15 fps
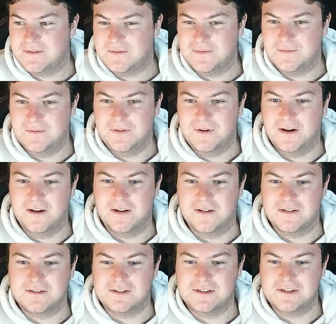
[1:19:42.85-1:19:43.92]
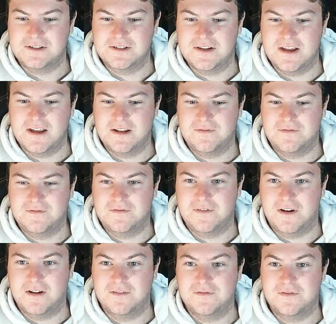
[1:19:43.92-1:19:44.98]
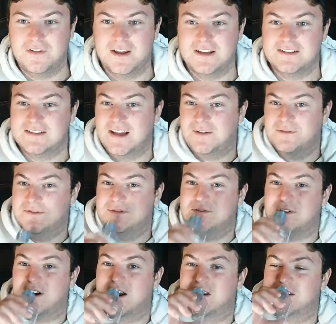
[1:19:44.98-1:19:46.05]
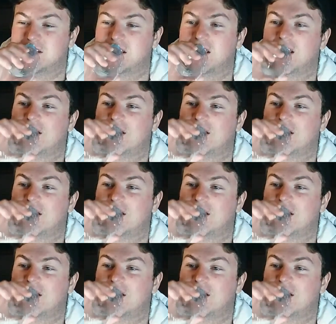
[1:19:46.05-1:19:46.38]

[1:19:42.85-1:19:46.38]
What a shit fun fest. That was crazy.